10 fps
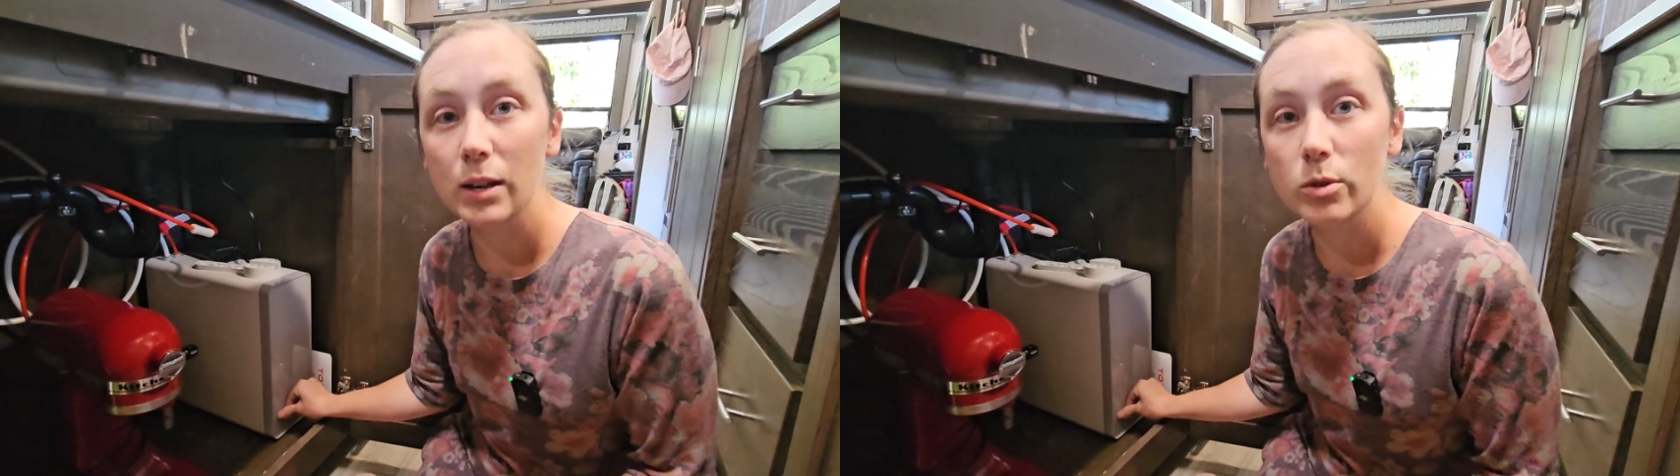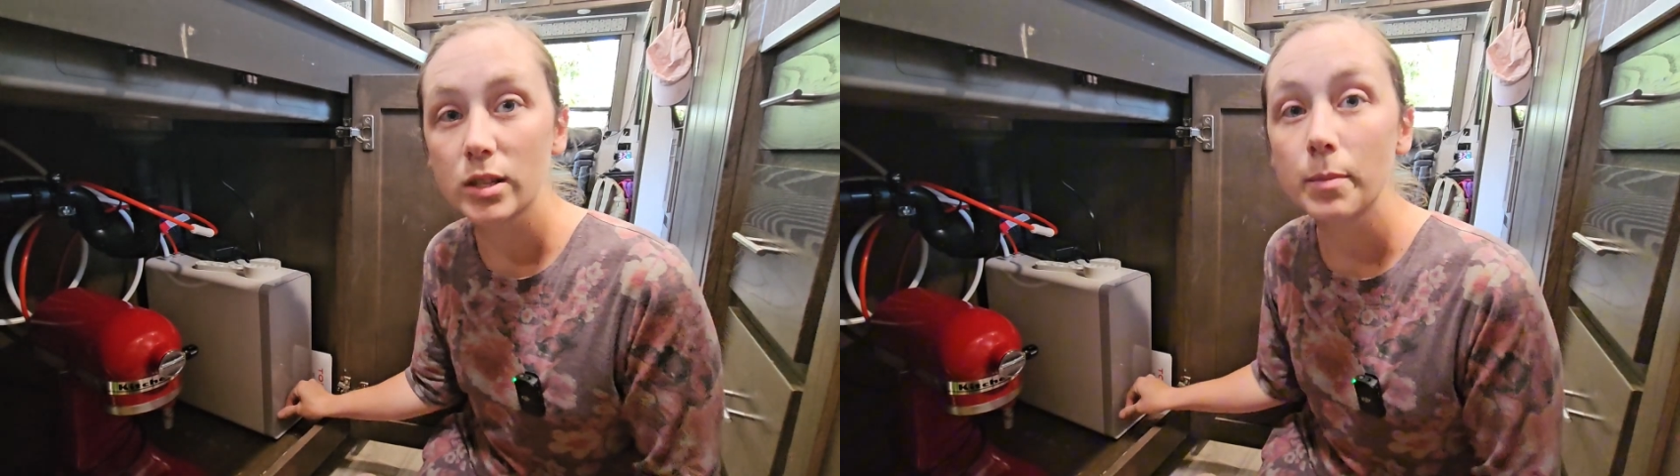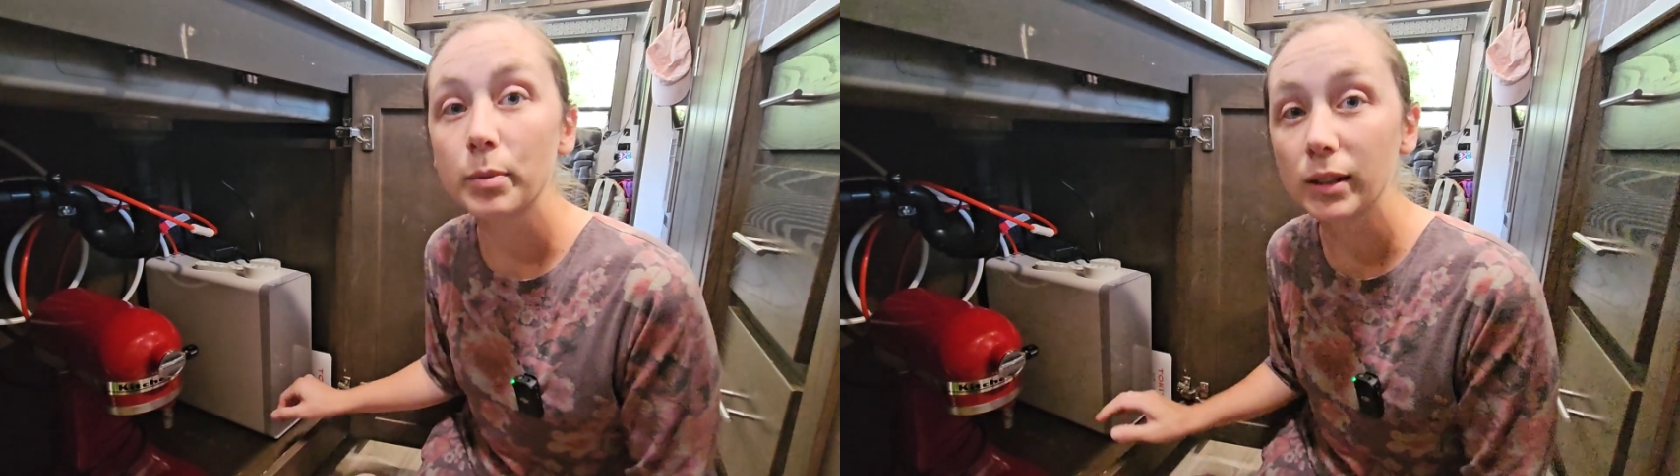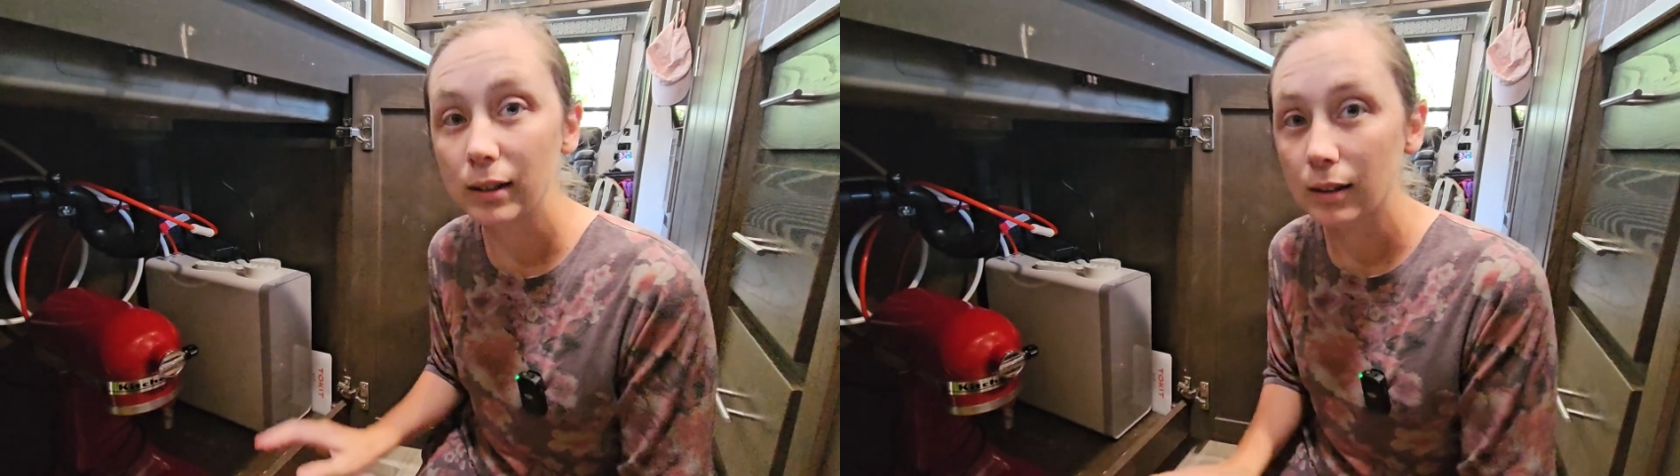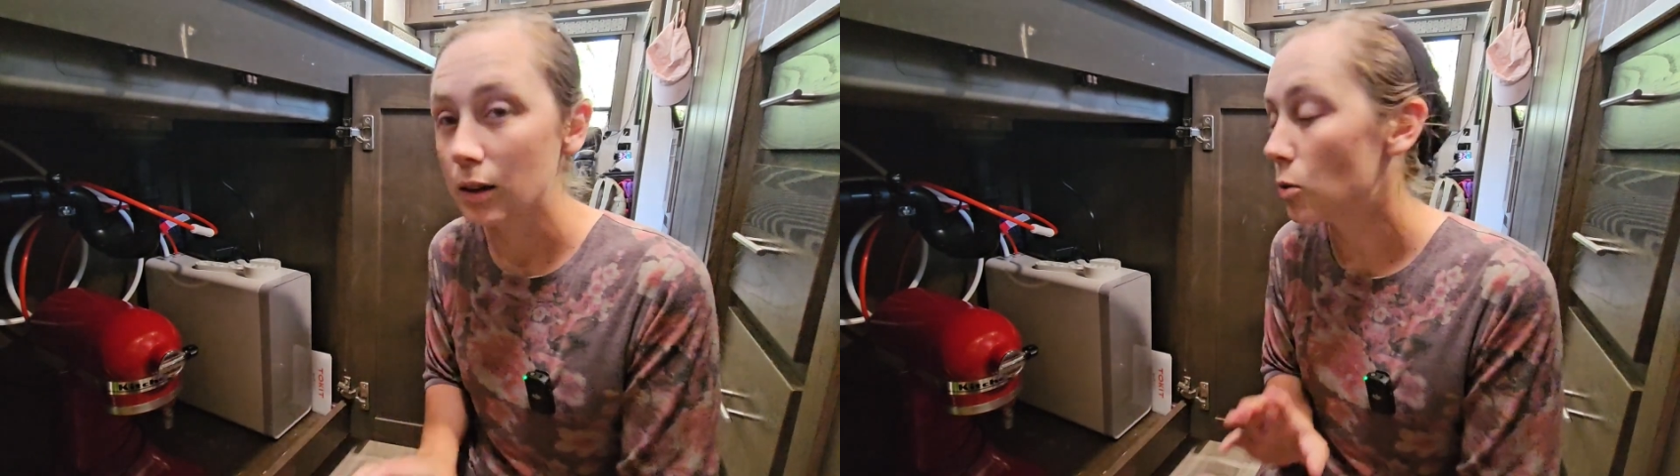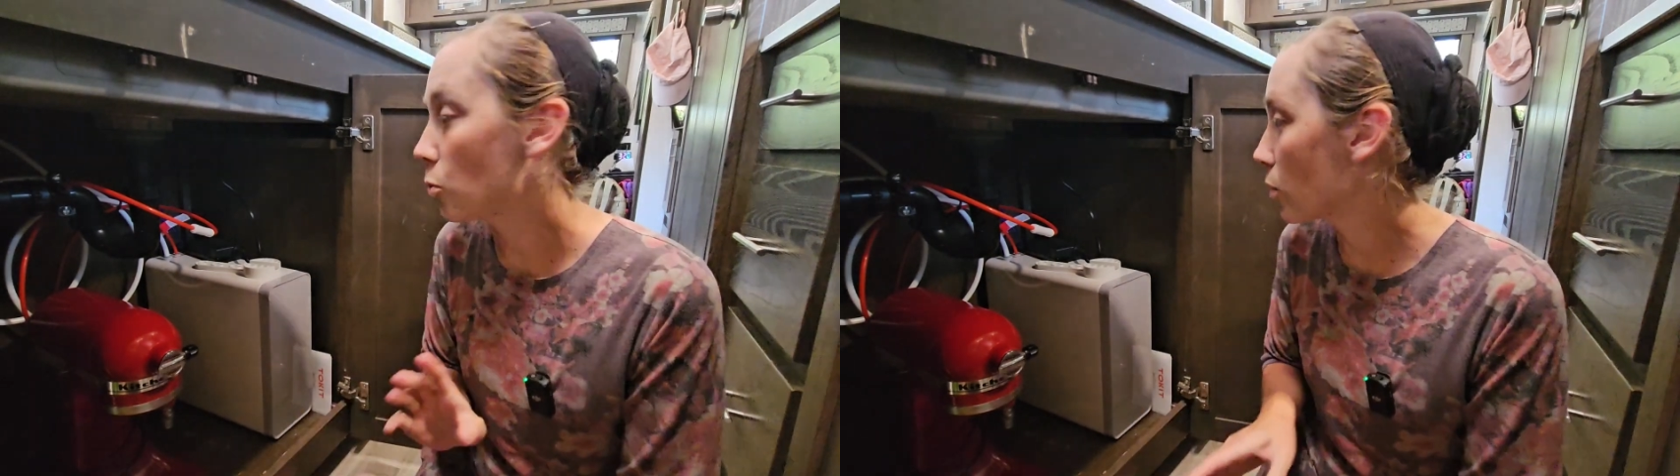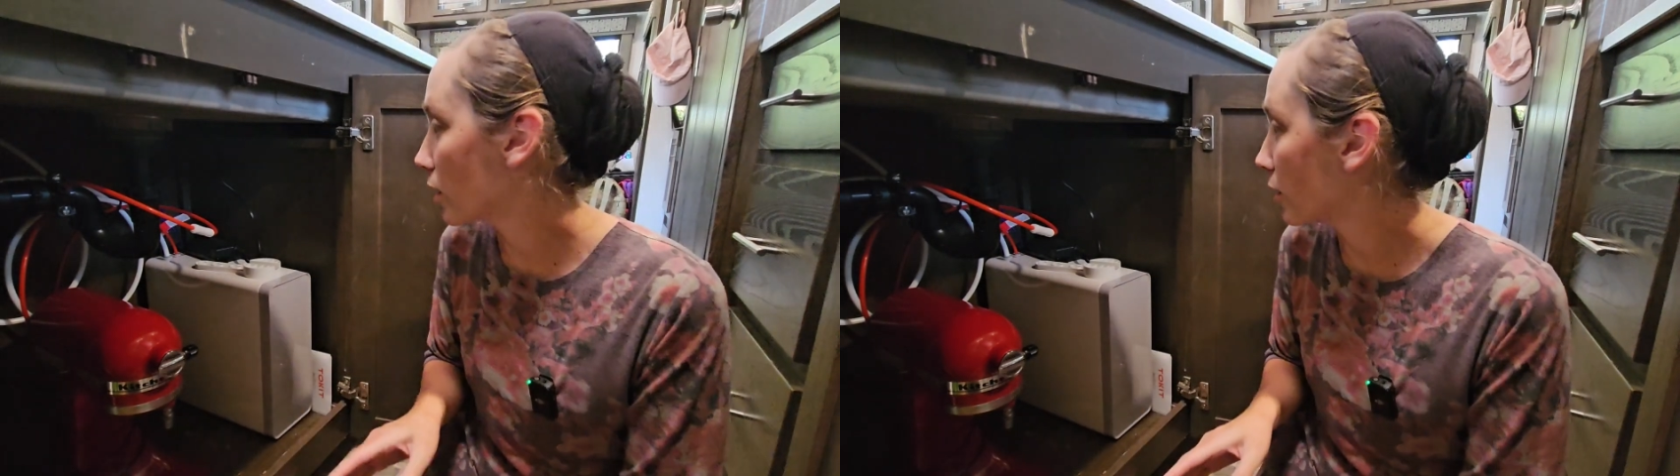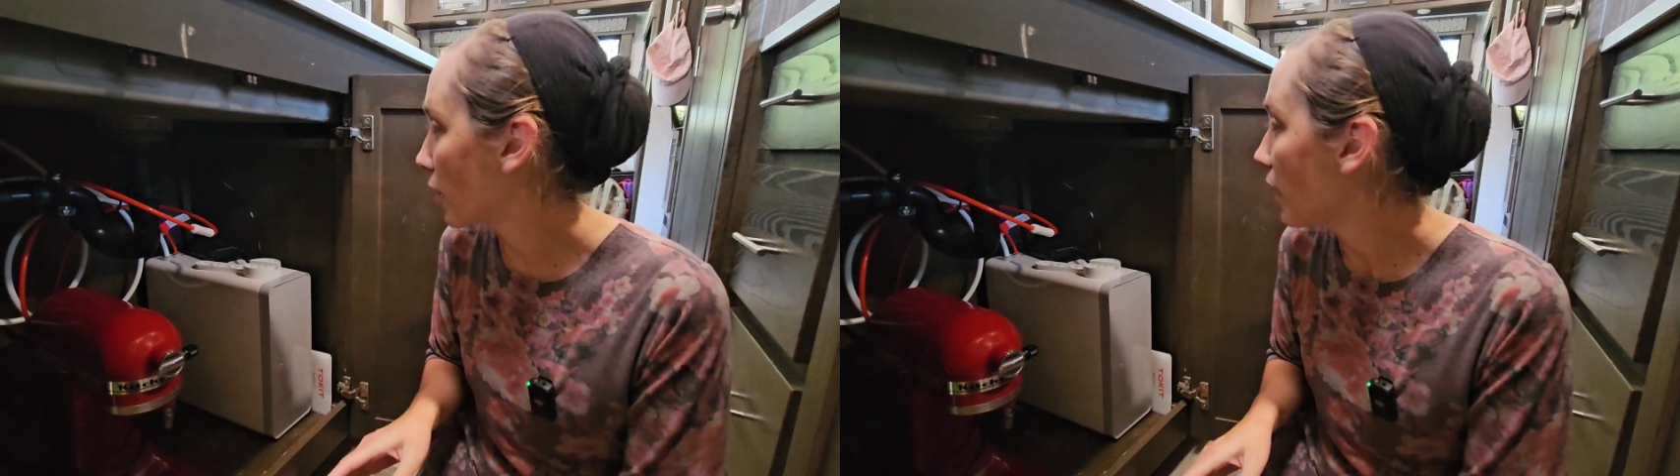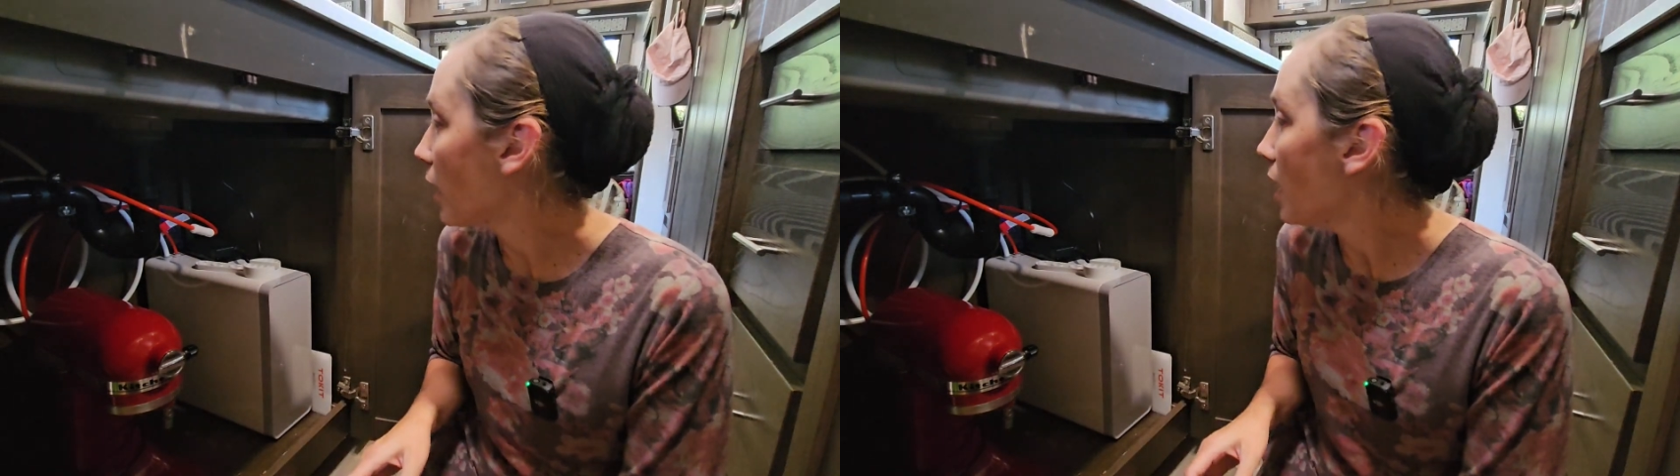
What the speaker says: it was completely worth it.